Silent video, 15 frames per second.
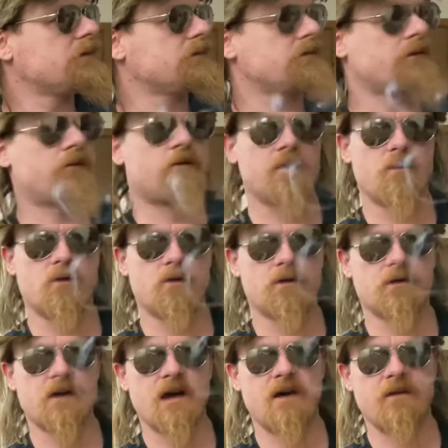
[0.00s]
before the Mortal
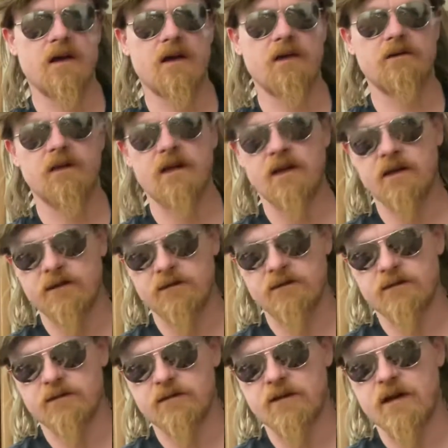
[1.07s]
Kombat, he had a
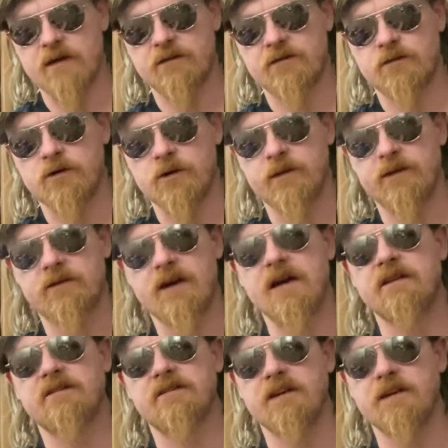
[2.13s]
doctor's appointment, so I had
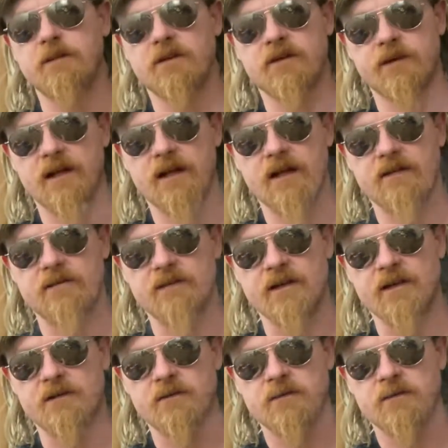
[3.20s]
to sleep a little bit last night.